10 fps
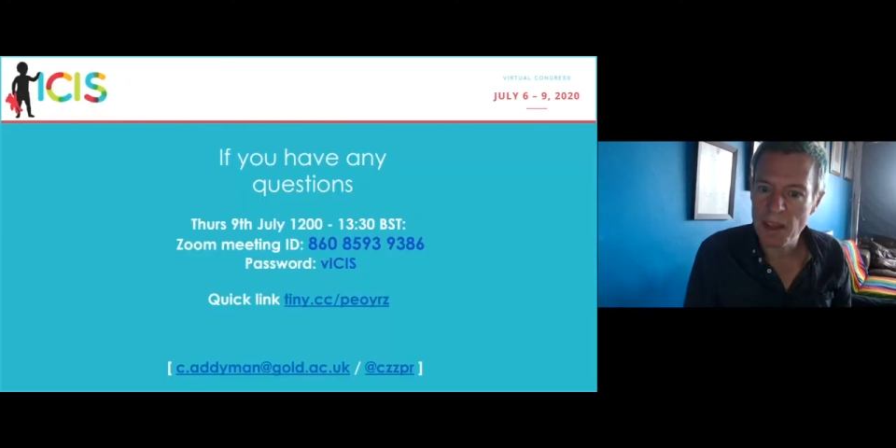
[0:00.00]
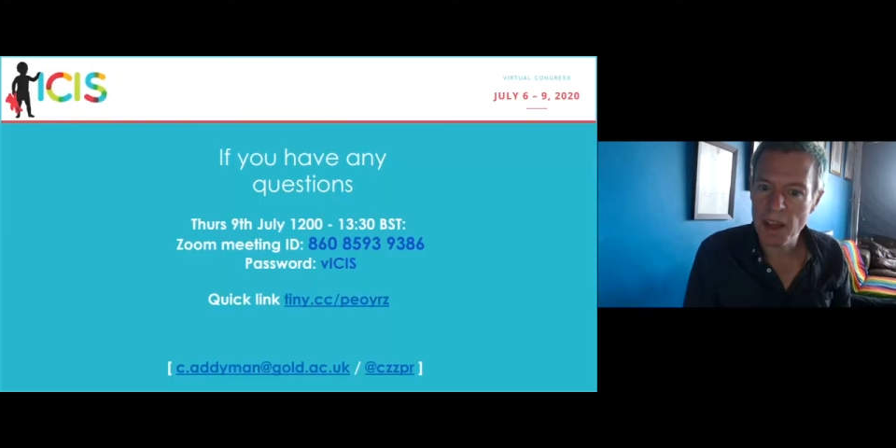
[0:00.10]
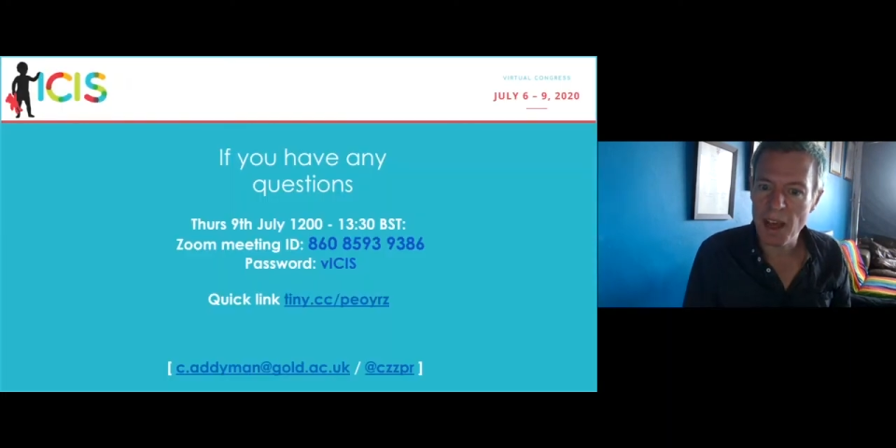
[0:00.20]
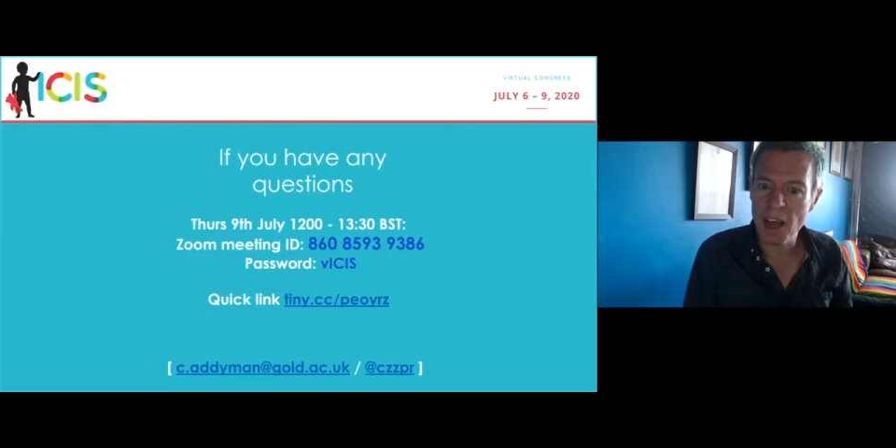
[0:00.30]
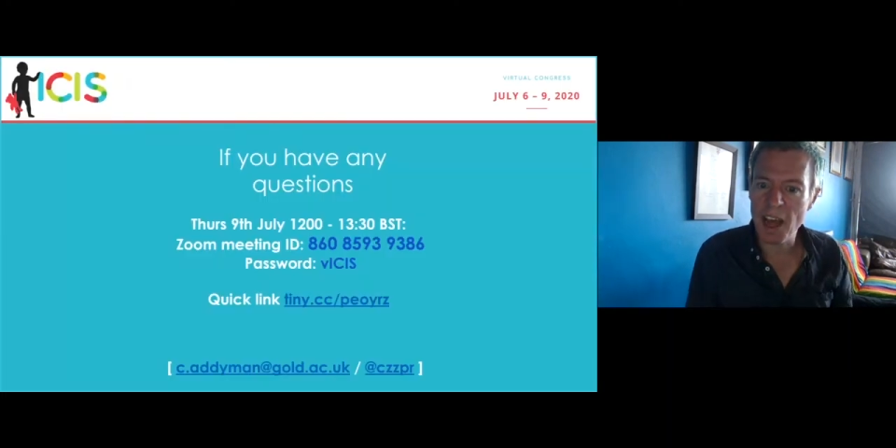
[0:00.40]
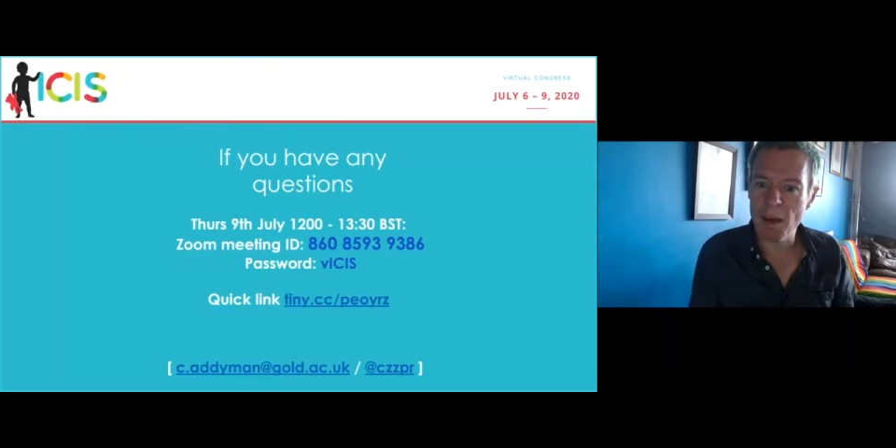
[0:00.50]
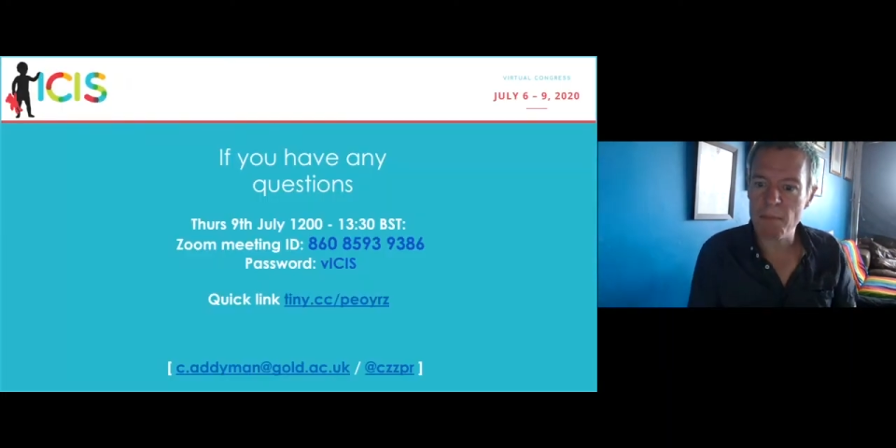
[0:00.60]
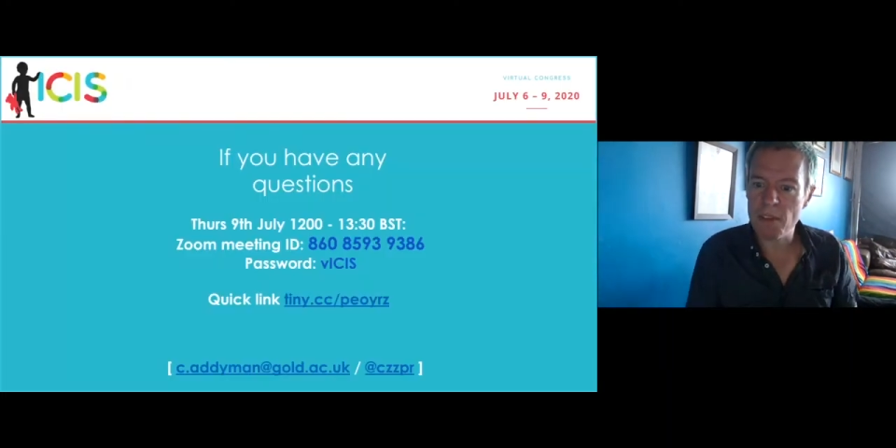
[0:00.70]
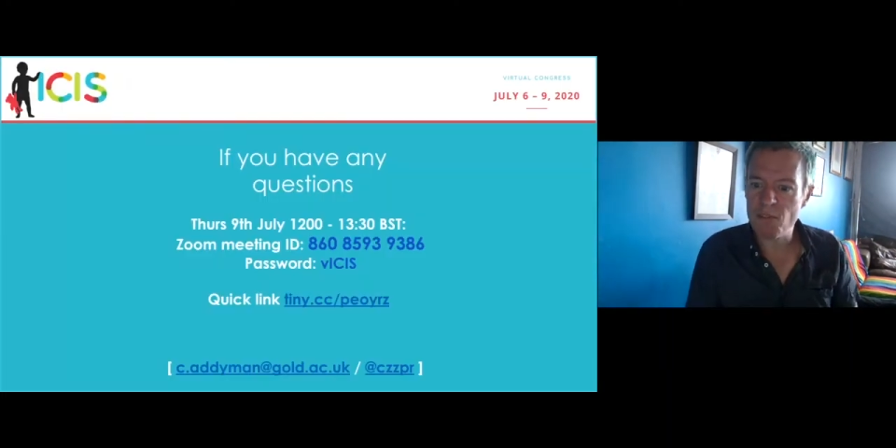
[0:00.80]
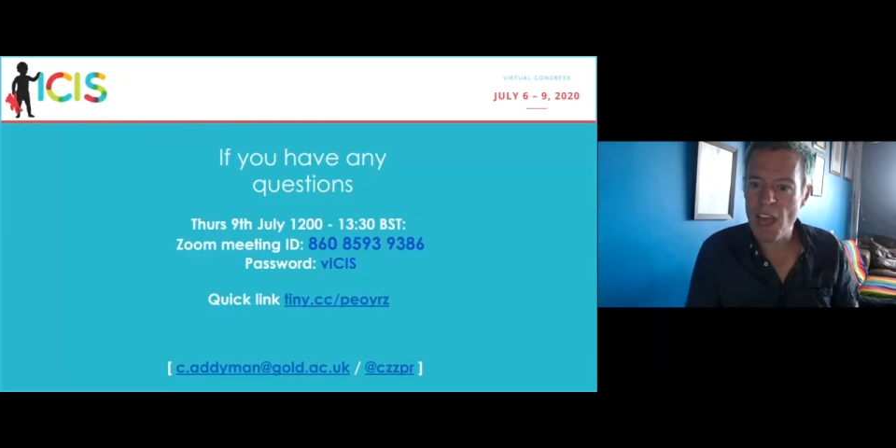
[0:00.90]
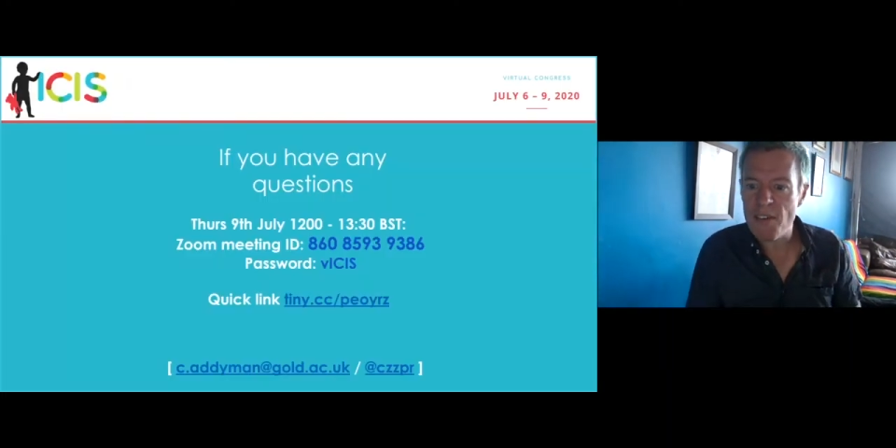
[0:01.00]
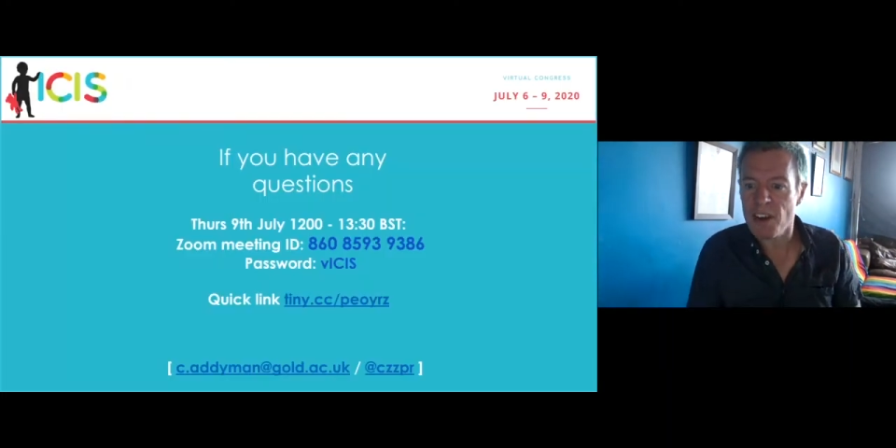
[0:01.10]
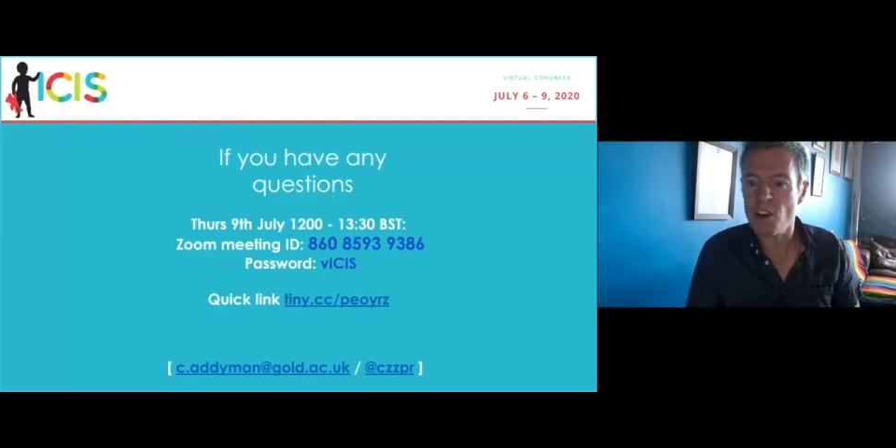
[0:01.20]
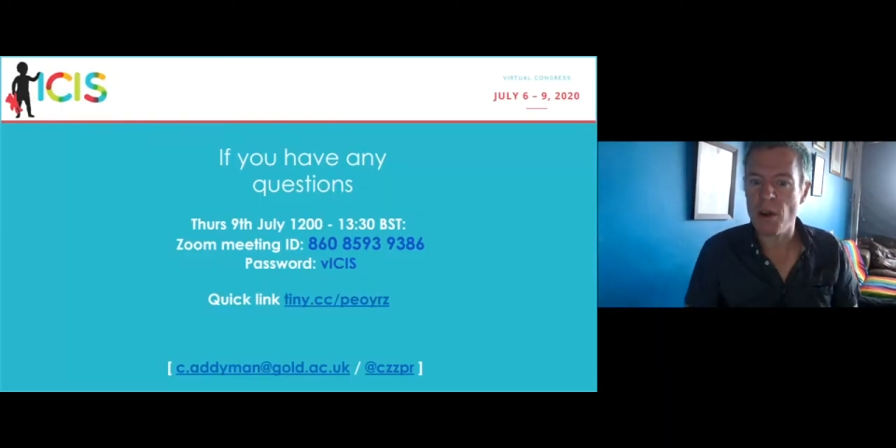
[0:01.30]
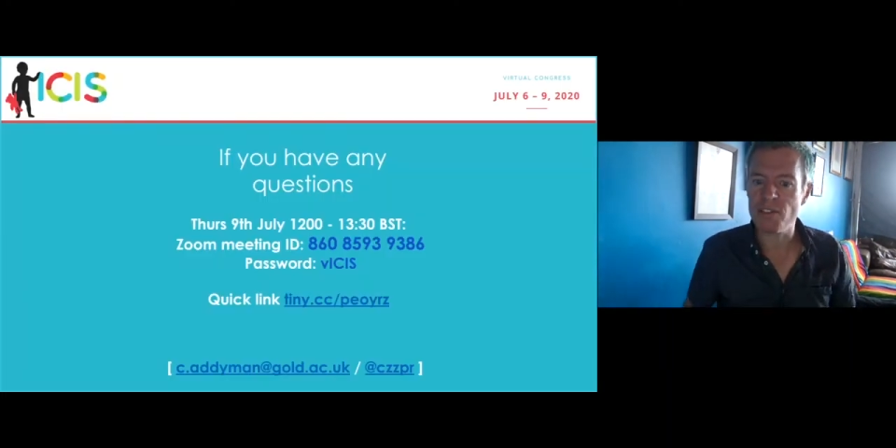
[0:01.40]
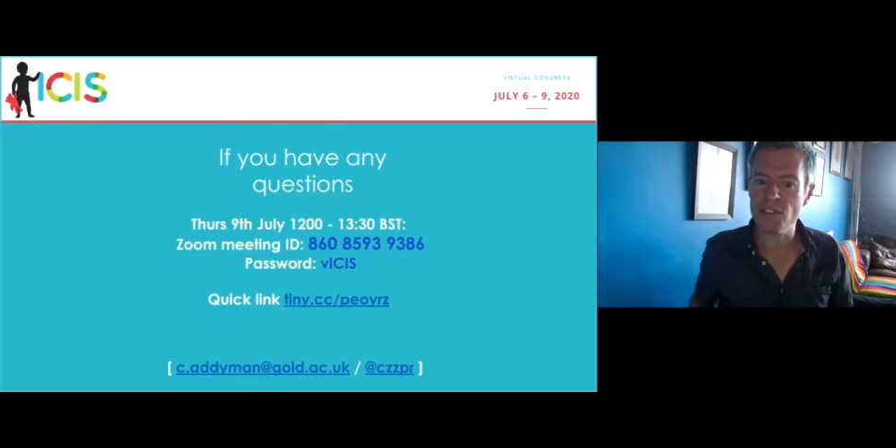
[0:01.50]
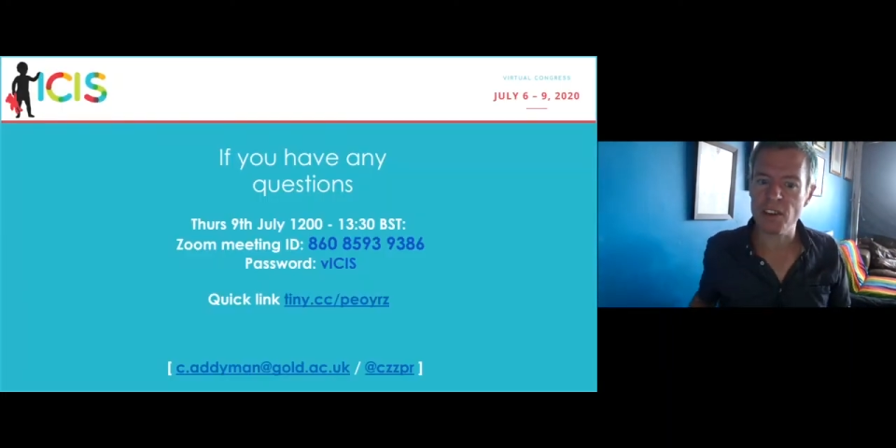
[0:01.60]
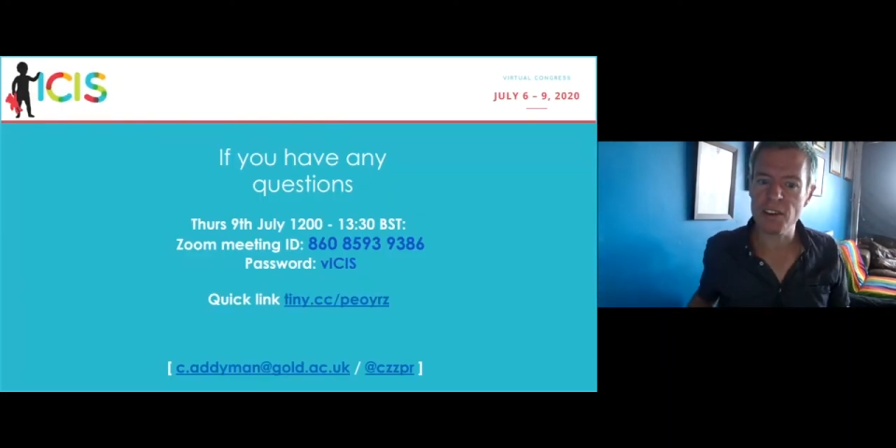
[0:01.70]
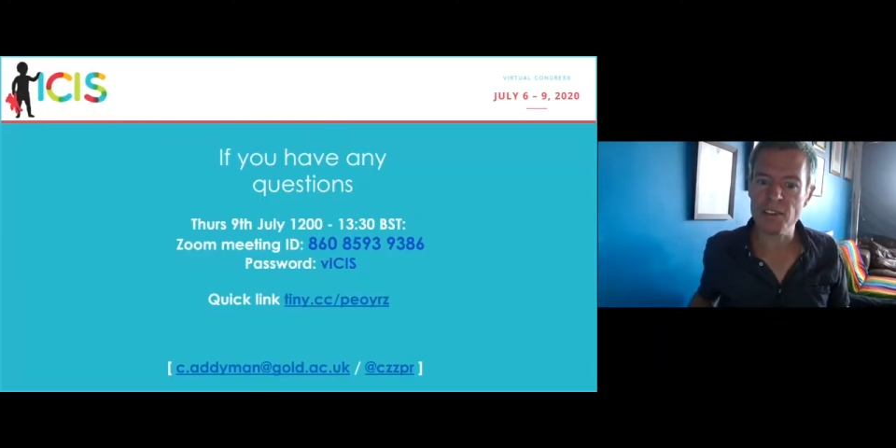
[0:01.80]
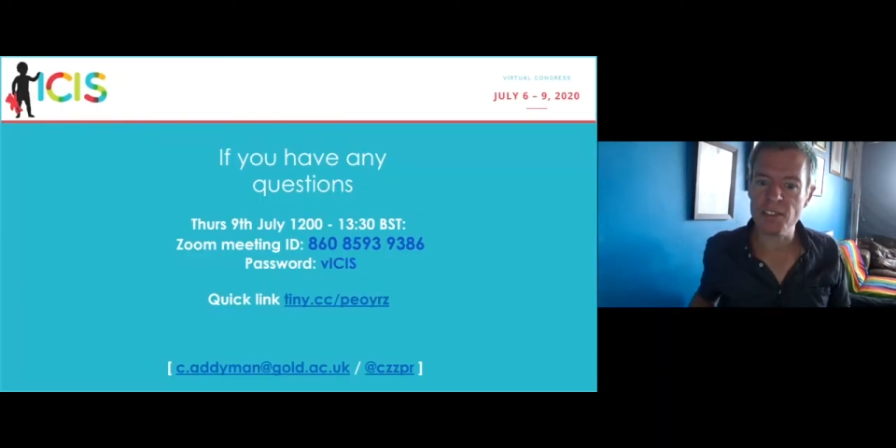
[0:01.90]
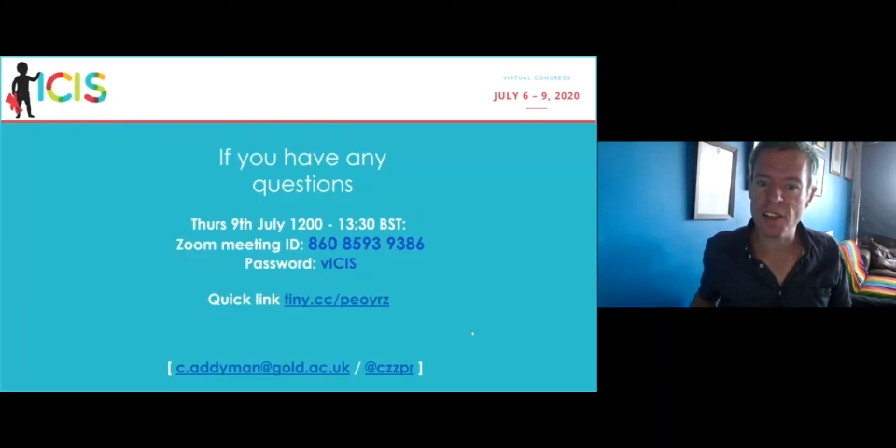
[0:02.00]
If you have any questions,